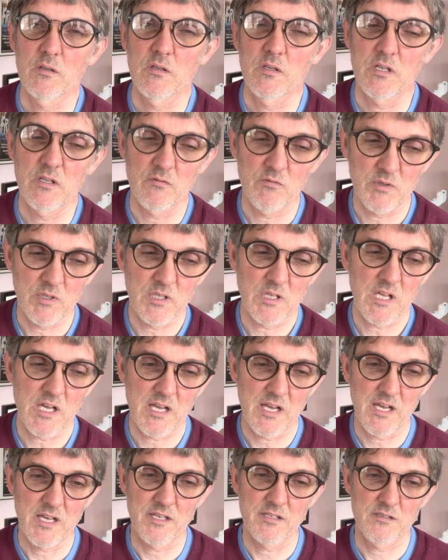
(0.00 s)
and
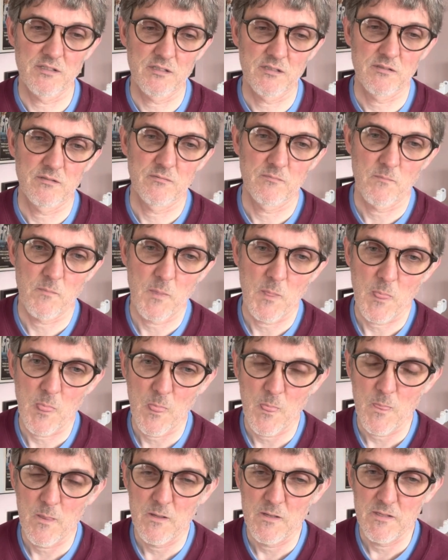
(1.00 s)
realize
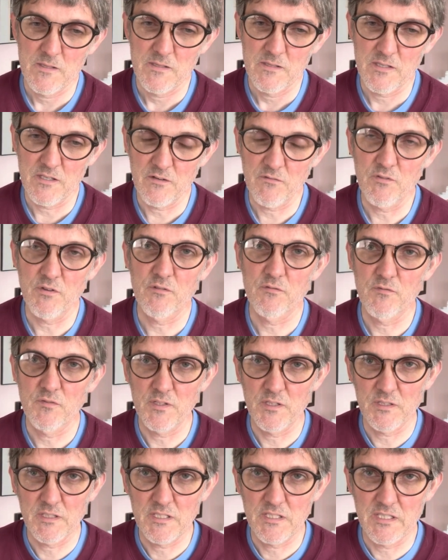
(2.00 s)
that if you're
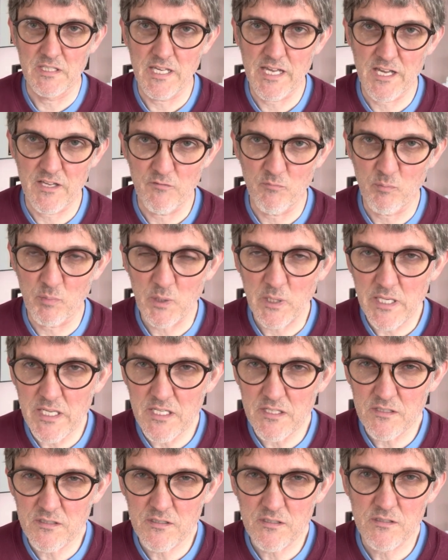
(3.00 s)
feeling out of
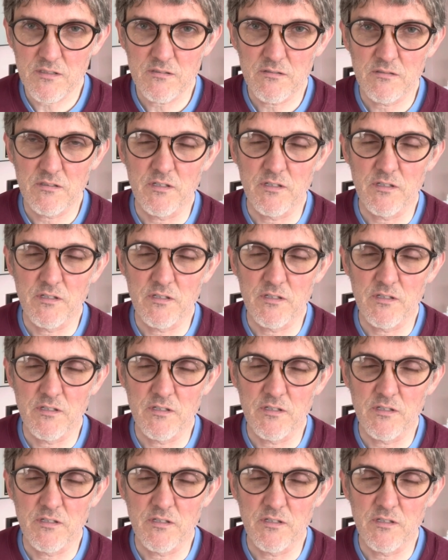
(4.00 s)
place,